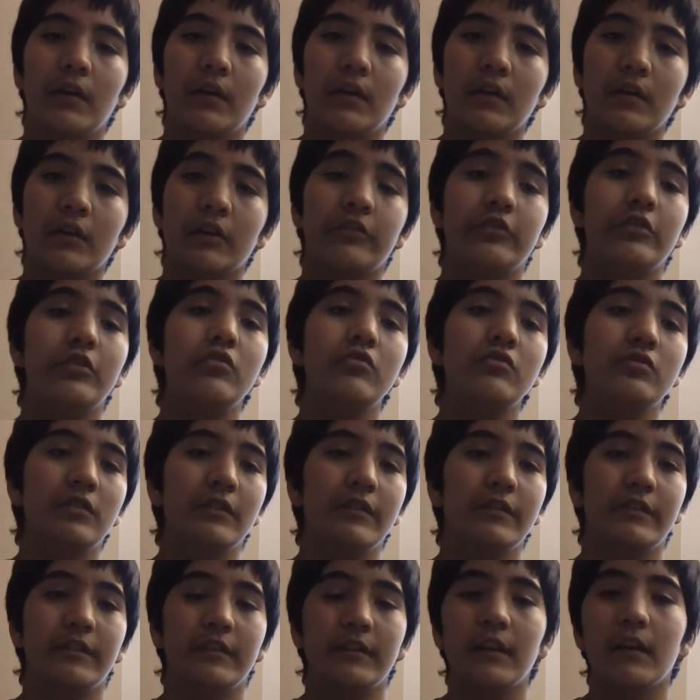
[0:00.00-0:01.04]
Because
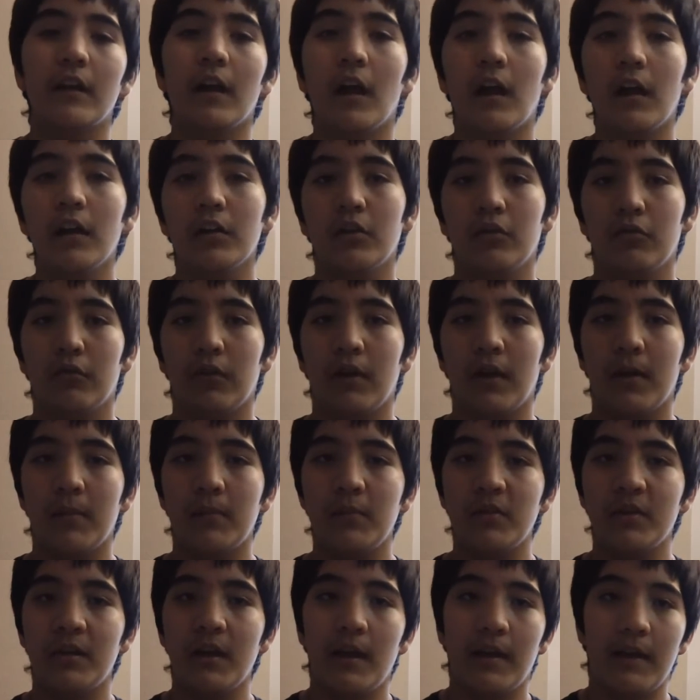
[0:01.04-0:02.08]
usually to get a hologram,
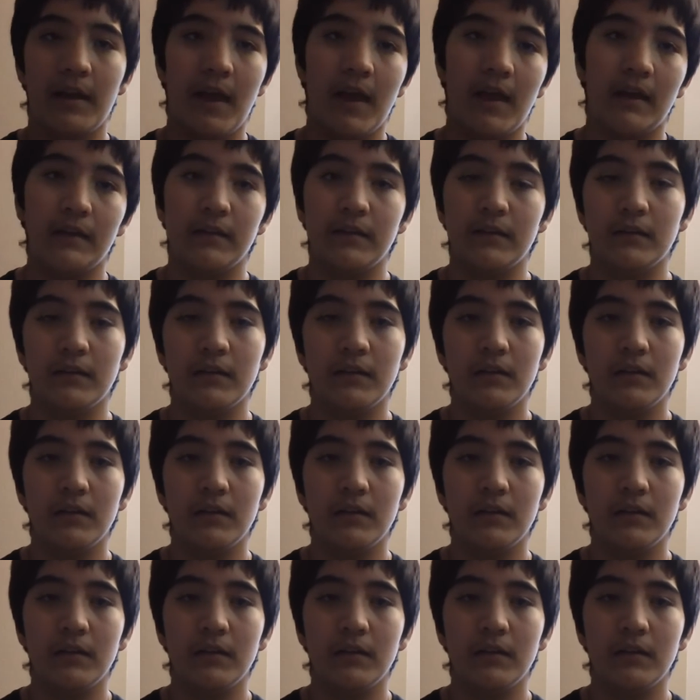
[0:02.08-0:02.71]
you kind of had to